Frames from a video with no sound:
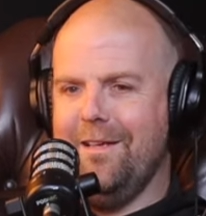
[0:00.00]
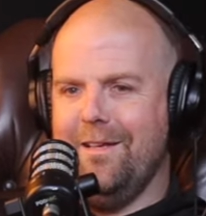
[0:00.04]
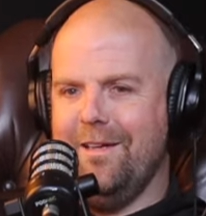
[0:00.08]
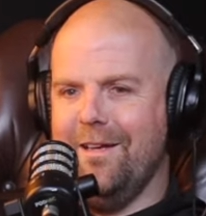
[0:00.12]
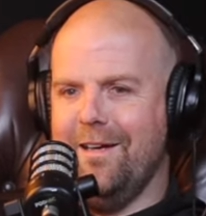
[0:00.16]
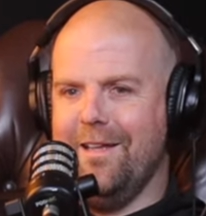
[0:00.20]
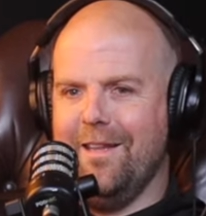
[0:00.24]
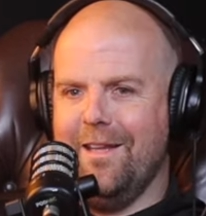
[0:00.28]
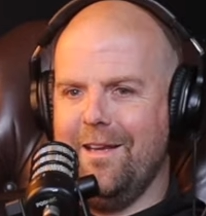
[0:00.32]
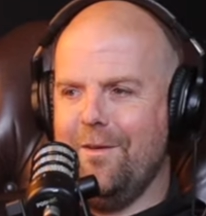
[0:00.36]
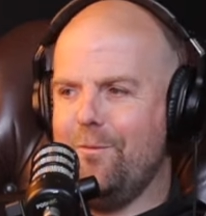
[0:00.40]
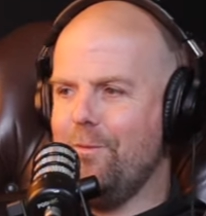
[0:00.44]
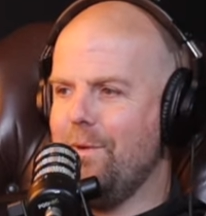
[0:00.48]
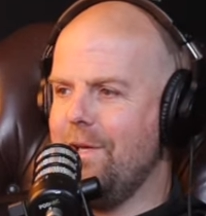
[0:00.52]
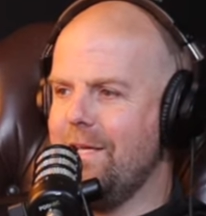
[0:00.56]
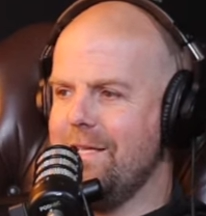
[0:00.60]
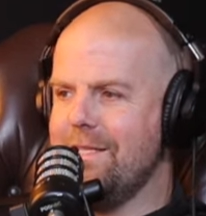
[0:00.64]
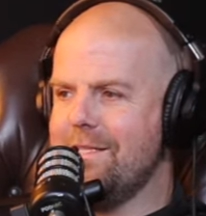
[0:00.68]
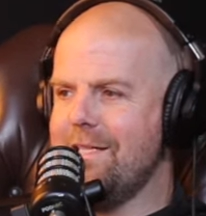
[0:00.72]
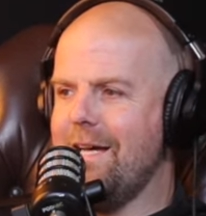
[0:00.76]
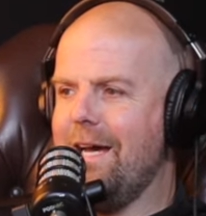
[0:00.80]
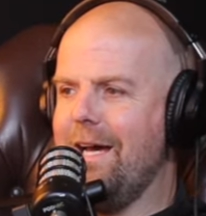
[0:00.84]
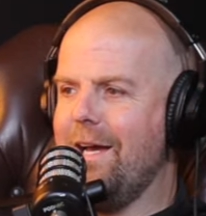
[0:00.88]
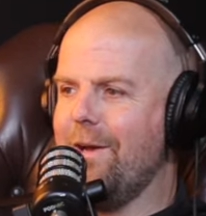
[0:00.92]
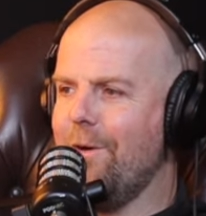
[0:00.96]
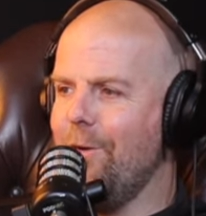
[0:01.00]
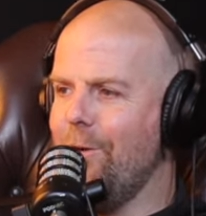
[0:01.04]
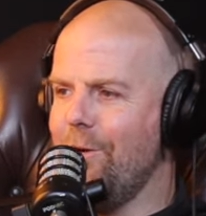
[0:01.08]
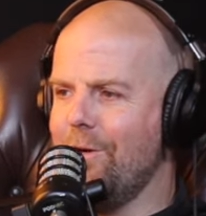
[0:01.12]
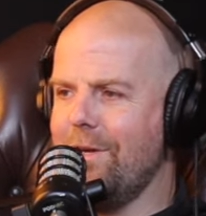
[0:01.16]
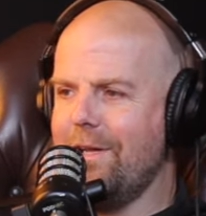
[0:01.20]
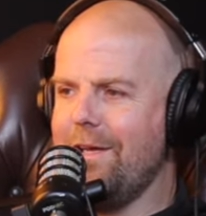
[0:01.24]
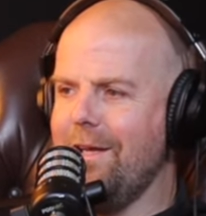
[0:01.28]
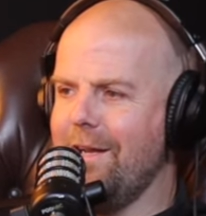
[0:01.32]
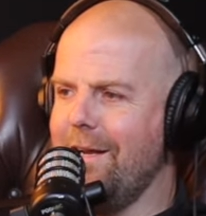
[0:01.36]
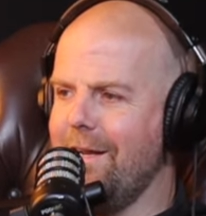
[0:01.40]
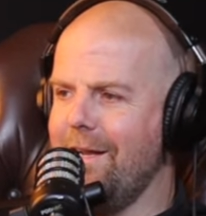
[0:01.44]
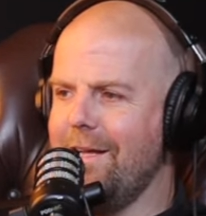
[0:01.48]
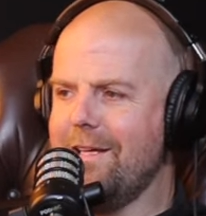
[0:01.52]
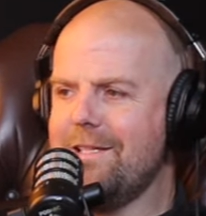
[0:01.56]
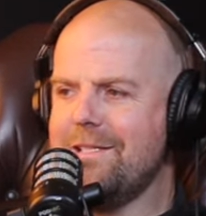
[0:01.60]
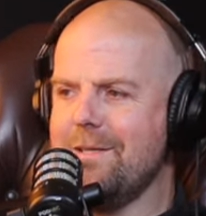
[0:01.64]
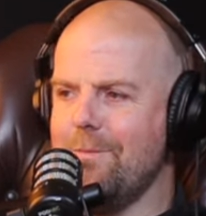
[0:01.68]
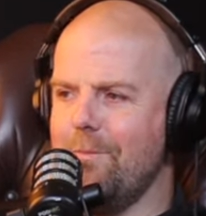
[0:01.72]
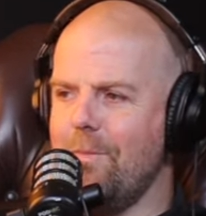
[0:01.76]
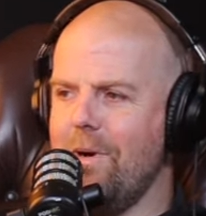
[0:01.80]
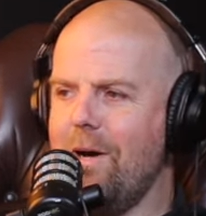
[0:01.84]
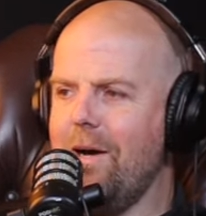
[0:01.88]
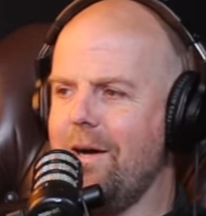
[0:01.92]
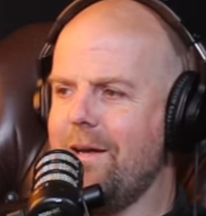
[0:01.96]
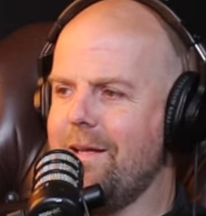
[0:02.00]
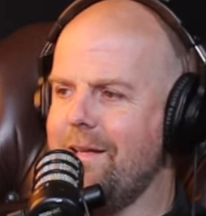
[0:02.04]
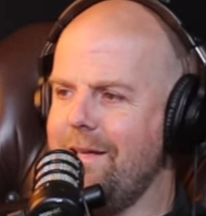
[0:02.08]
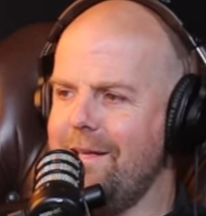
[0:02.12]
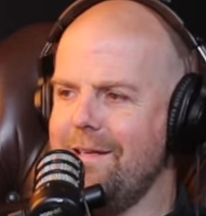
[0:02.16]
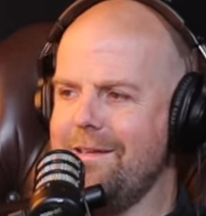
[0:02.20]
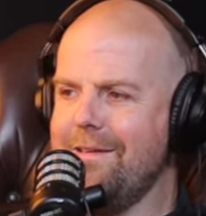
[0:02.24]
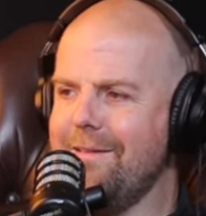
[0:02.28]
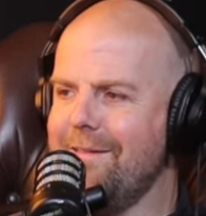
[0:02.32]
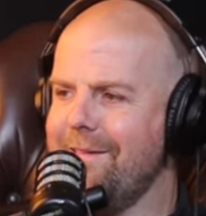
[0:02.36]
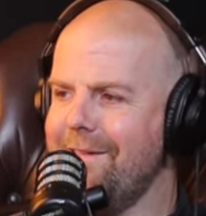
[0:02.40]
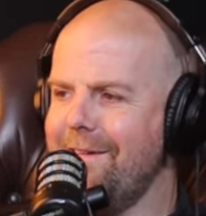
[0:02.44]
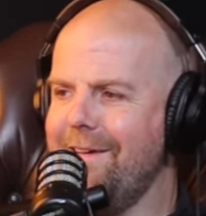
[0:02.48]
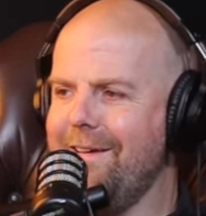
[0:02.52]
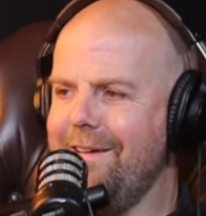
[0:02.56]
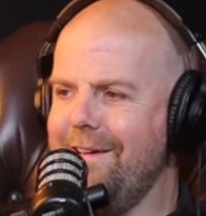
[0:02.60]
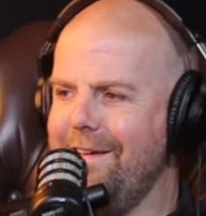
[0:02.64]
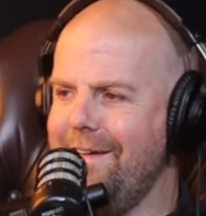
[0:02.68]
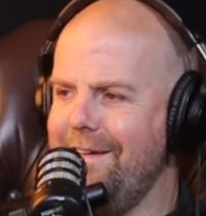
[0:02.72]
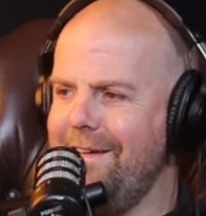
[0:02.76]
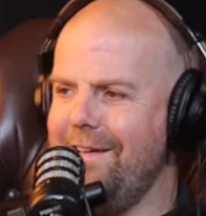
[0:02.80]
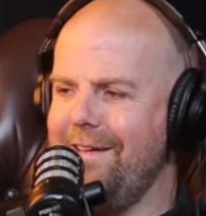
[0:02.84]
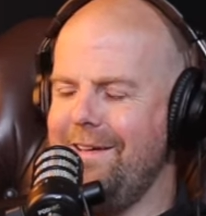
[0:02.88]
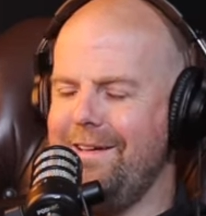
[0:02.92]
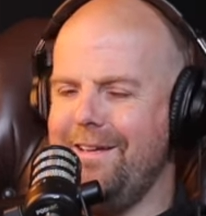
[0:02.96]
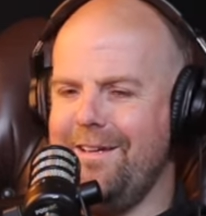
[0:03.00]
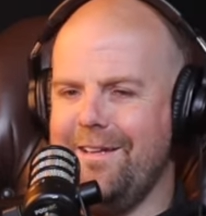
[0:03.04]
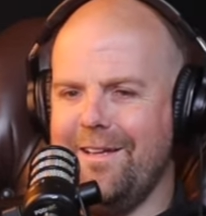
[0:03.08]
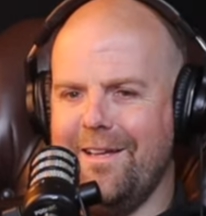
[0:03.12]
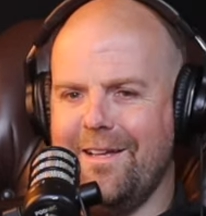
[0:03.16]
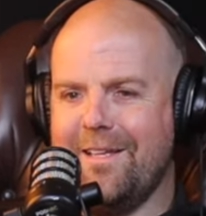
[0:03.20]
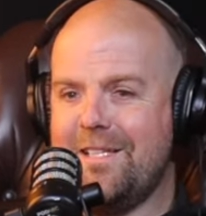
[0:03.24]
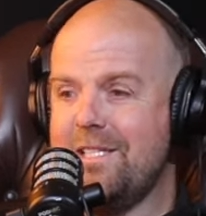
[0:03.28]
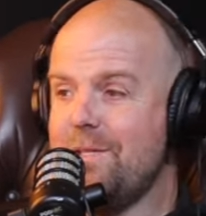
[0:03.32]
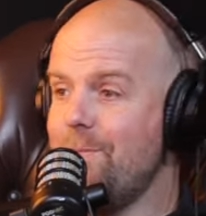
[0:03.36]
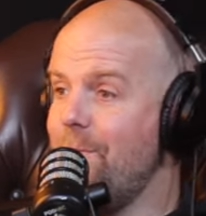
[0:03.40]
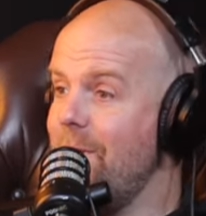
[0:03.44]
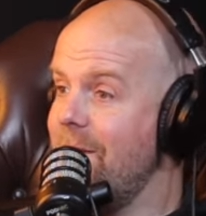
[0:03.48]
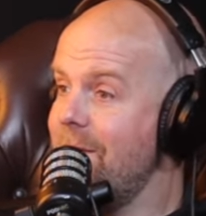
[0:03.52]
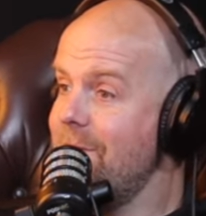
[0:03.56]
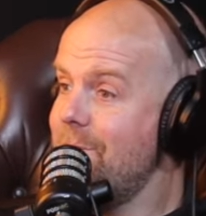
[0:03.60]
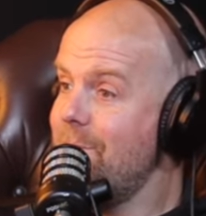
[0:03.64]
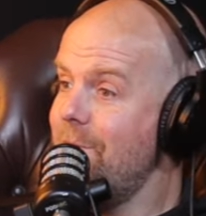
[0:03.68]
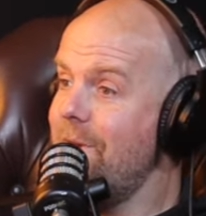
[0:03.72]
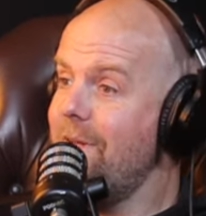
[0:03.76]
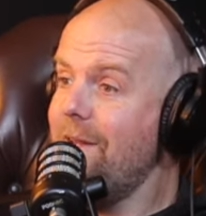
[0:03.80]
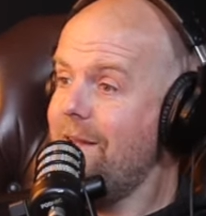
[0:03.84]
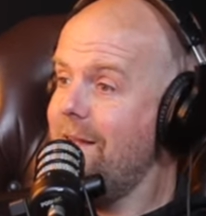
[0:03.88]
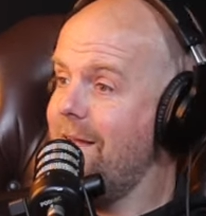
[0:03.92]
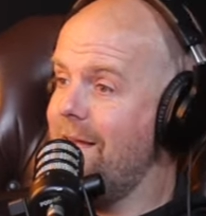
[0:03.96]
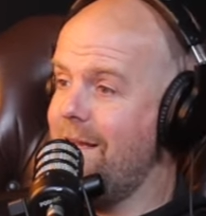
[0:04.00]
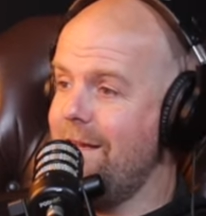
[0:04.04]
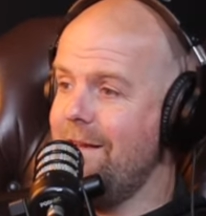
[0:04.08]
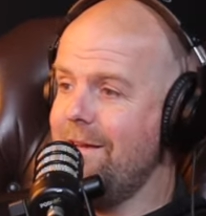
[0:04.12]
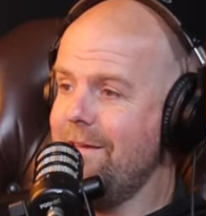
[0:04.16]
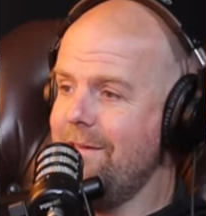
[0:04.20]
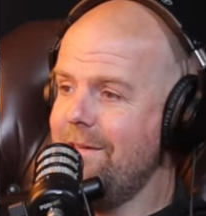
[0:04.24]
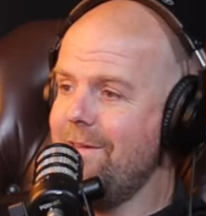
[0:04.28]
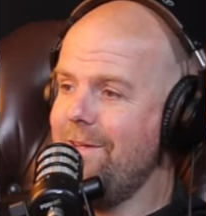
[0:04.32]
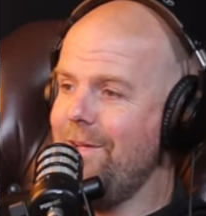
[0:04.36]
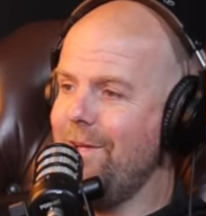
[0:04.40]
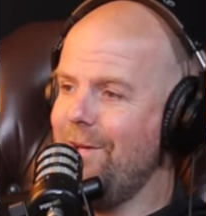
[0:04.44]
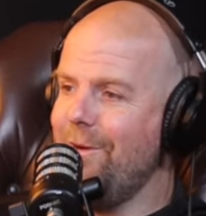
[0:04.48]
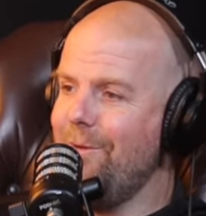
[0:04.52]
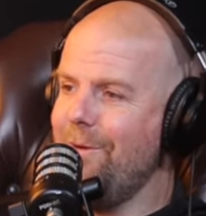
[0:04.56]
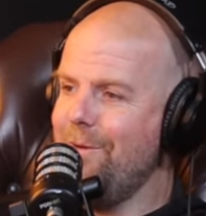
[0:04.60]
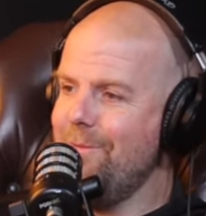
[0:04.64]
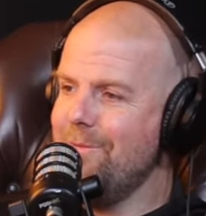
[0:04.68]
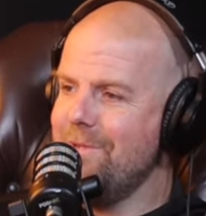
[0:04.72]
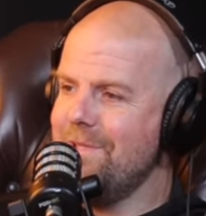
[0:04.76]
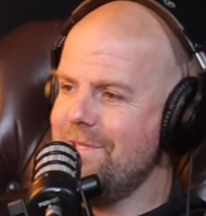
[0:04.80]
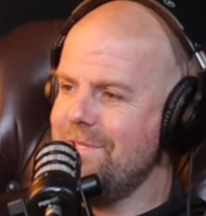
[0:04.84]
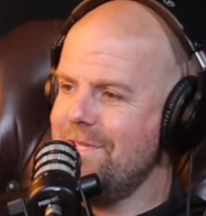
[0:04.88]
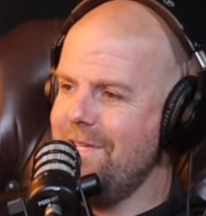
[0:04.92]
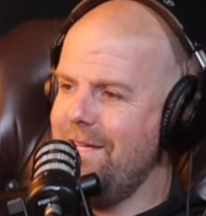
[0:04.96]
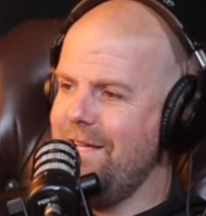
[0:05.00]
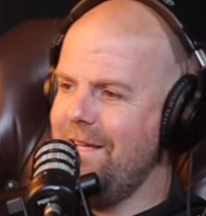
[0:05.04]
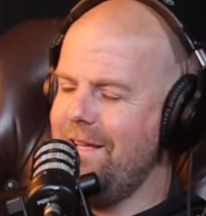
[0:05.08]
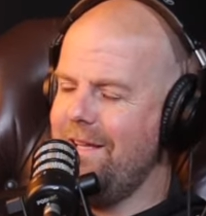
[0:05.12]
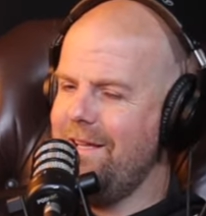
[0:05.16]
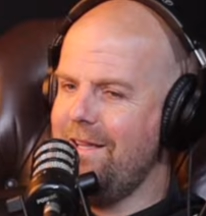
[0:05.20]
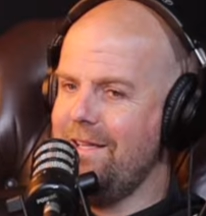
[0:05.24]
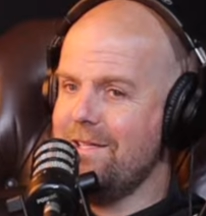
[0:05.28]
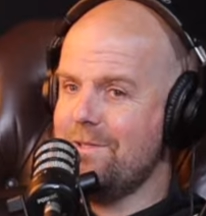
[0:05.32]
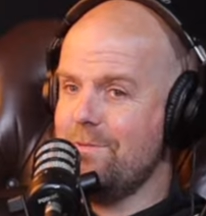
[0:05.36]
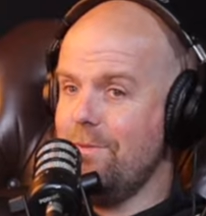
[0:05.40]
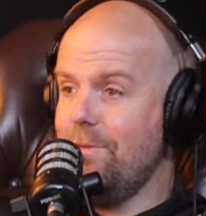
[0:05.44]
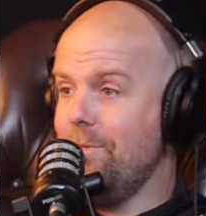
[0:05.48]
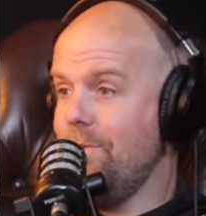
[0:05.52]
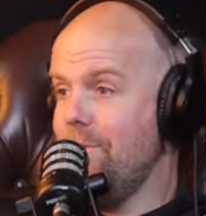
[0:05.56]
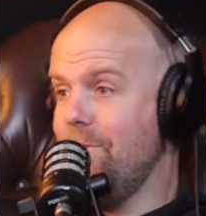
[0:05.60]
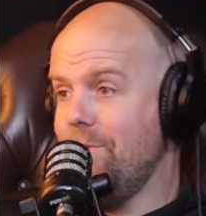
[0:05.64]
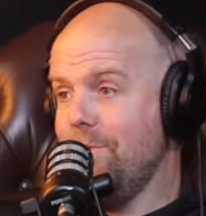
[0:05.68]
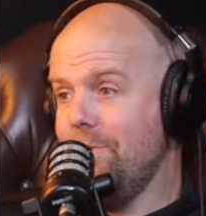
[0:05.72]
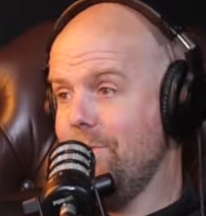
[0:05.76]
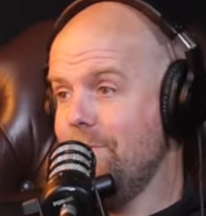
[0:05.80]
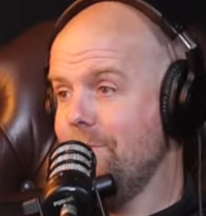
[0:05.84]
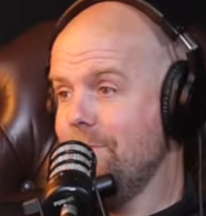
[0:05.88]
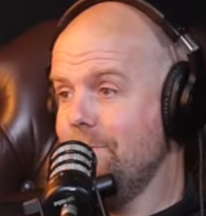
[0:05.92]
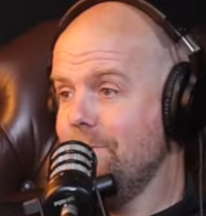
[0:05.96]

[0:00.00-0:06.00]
And then if we can tag on kind of like some marketing, uh, like spin to it, then, you know, it was, uh, that's what we would do.